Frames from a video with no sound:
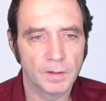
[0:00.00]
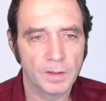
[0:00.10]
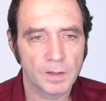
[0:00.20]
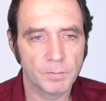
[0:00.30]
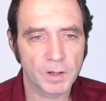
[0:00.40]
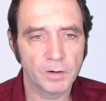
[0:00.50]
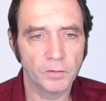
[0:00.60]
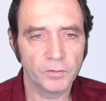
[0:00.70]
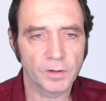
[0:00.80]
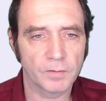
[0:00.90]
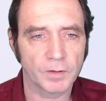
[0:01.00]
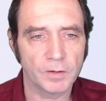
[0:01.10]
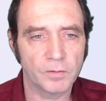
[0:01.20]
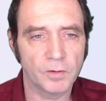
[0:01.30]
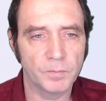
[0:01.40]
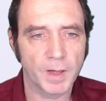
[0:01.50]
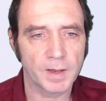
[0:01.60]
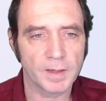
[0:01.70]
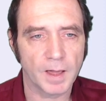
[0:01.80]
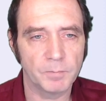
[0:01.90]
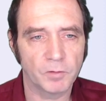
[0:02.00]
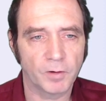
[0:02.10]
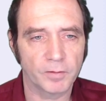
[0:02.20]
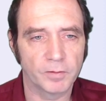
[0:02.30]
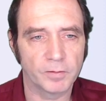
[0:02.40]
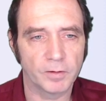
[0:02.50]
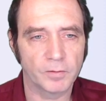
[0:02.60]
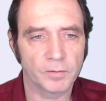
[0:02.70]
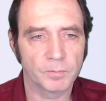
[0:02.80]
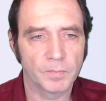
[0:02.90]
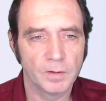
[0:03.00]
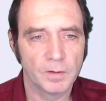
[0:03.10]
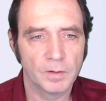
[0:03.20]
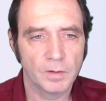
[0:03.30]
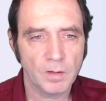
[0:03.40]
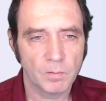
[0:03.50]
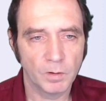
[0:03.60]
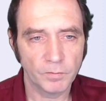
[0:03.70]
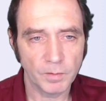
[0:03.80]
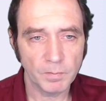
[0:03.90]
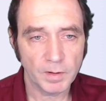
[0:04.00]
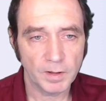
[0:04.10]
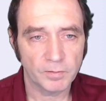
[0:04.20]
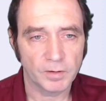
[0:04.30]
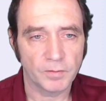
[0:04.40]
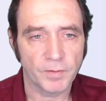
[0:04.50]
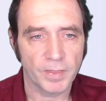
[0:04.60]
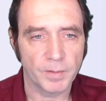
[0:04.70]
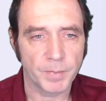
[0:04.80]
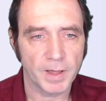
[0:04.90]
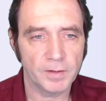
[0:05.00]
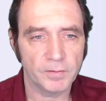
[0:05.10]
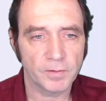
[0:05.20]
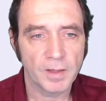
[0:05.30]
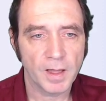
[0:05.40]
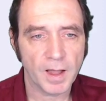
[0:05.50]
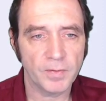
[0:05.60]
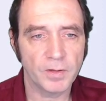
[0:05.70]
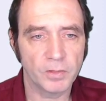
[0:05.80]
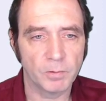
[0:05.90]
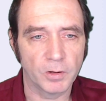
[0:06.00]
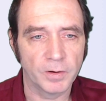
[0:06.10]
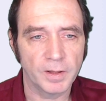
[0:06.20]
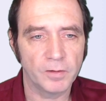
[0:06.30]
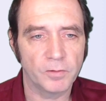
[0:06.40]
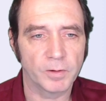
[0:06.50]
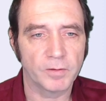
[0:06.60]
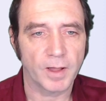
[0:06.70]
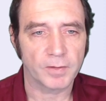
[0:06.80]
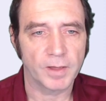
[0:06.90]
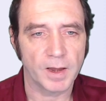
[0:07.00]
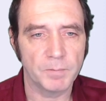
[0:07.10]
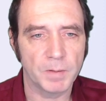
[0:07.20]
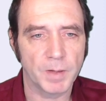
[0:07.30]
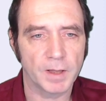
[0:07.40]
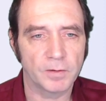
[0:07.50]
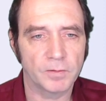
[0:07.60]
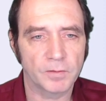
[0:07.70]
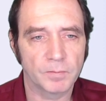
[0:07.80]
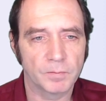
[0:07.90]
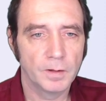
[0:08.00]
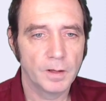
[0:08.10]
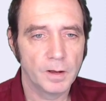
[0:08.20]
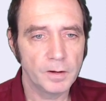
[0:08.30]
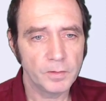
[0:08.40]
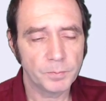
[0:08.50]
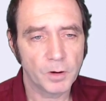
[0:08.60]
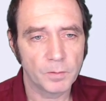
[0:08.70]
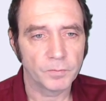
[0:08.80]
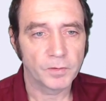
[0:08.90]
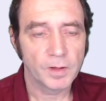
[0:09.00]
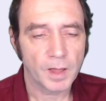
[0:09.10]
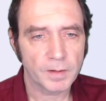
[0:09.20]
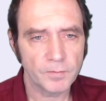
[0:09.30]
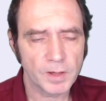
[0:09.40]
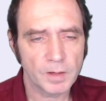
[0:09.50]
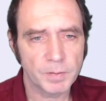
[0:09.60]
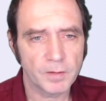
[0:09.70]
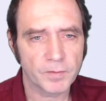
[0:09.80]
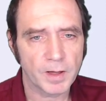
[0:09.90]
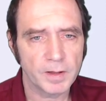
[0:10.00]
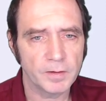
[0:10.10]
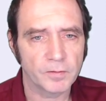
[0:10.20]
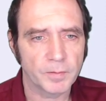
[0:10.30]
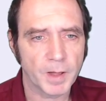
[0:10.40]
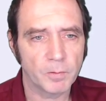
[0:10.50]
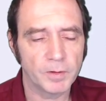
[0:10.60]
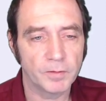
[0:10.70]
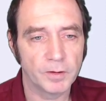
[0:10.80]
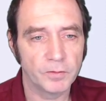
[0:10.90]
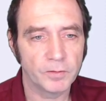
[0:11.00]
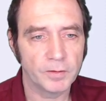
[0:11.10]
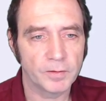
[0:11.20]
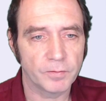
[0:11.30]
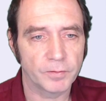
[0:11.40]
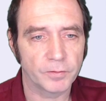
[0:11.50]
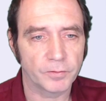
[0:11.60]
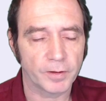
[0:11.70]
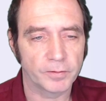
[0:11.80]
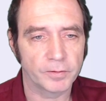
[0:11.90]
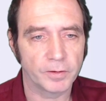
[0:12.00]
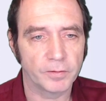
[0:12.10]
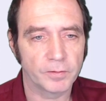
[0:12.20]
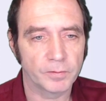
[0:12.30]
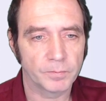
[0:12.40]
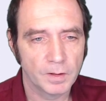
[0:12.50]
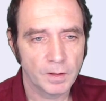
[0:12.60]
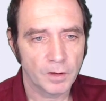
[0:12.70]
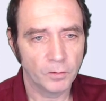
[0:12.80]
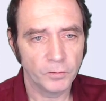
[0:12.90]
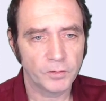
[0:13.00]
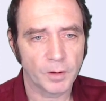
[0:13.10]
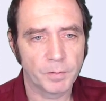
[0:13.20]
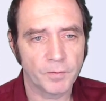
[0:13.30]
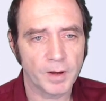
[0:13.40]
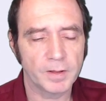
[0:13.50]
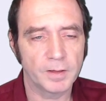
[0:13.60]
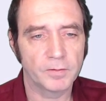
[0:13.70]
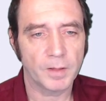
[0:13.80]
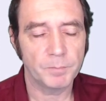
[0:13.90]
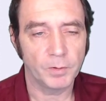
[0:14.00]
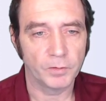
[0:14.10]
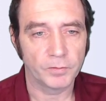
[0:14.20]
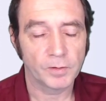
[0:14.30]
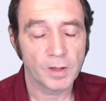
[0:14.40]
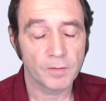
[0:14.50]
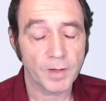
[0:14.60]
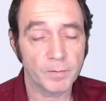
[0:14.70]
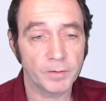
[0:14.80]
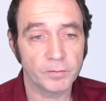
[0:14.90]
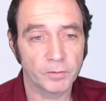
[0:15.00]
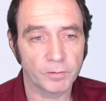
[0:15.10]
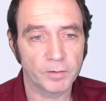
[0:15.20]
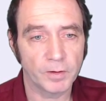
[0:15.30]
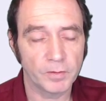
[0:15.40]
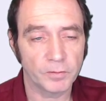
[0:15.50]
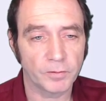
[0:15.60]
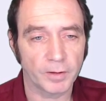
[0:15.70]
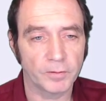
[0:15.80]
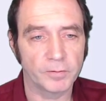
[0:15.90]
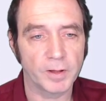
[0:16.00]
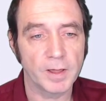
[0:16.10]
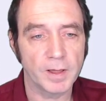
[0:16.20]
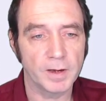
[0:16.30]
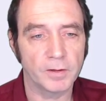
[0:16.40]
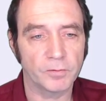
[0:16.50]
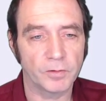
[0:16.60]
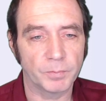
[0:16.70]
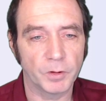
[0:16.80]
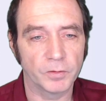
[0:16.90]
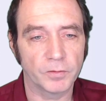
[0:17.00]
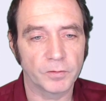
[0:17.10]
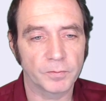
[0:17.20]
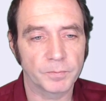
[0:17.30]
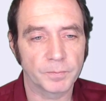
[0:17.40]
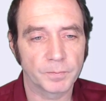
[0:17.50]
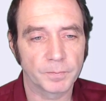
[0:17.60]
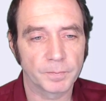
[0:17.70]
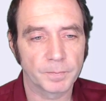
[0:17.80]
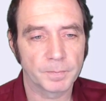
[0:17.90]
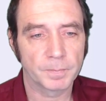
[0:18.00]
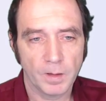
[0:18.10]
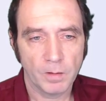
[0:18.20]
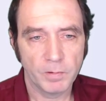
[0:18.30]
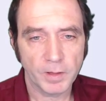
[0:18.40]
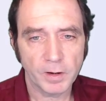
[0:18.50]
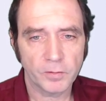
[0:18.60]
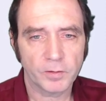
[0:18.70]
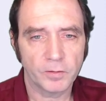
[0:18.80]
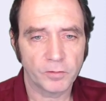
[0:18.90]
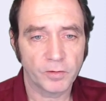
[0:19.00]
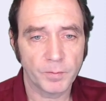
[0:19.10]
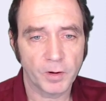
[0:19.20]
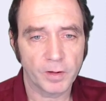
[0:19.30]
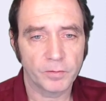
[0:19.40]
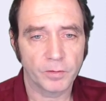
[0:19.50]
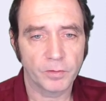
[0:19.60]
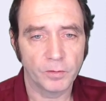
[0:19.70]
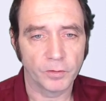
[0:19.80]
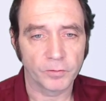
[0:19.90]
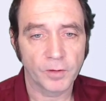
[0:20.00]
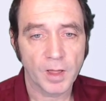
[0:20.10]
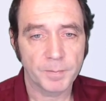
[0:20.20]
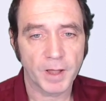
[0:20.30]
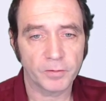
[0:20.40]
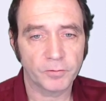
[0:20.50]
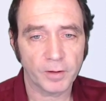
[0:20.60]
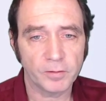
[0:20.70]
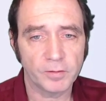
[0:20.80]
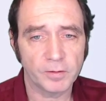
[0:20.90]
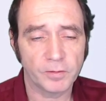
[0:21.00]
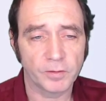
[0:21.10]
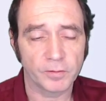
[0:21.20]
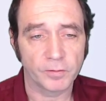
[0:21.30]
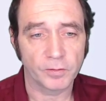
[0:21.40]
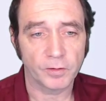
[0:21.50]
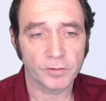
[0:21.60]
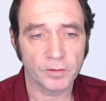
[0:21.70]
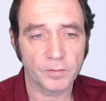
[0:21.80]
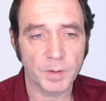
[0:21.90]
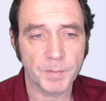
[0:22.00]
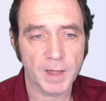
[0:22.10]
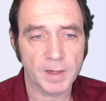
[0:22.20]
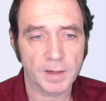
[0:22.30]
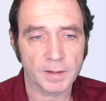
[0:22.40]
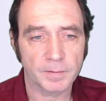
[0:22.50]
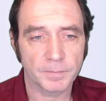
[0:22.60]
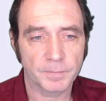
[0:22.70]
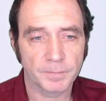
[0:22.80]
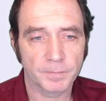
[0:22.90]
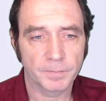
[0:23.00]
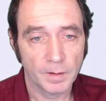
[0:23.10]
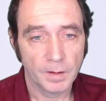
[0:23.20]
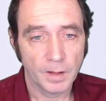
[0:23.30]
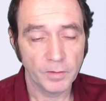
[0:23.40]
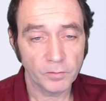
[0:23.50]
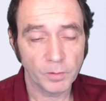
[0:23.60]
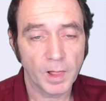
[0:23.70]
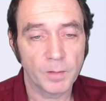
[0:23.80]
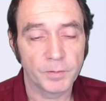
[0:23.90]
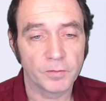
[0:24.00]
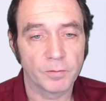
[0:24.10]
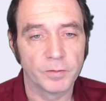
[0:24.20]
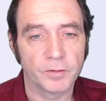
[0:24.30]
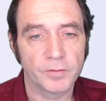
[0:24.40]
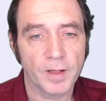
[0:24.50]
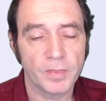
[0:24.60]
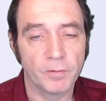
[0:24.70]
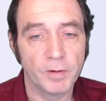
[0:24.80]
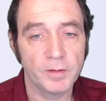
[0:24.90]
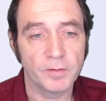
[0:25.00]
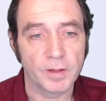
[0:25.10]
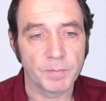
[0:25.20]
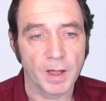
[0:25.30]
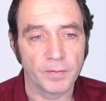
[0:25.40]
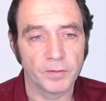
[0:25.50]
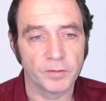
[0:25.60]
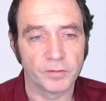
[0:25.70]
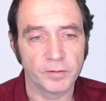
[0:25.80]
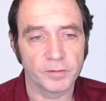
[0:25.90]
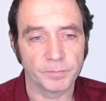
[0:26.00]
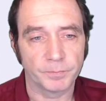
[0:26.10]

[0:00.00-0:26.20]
And we can also give it two main game strategies. One of them is to defend the base, and the other one is to attack the enemy base. And in the prompt, I'm giving it a bit of guidance about when to use these different strategies, and also providing examples of how it should return the strategy in its response. We then ask it to summarise the thoughts about the strategy decisions that it's going to be making. And this will help us to understand the reasoning behind the decision.